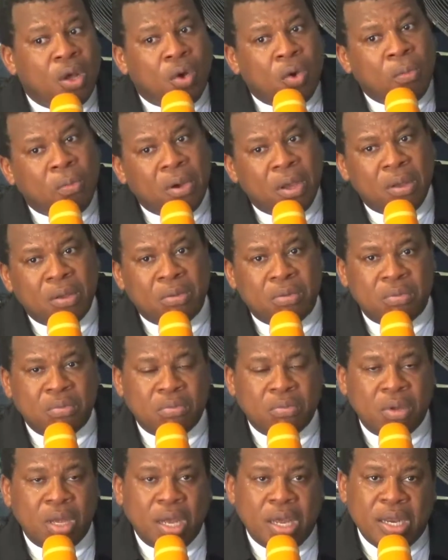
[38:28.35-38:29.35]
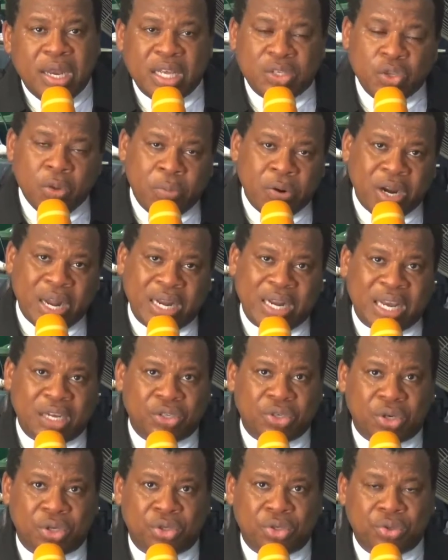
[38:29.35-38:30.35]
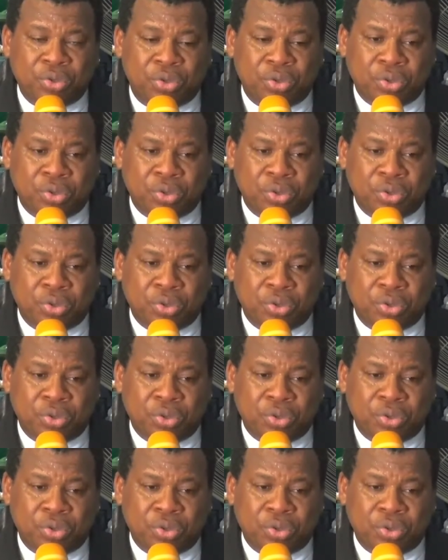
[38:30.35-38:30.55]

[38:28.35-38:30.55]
Well, there's no brother in that church, true.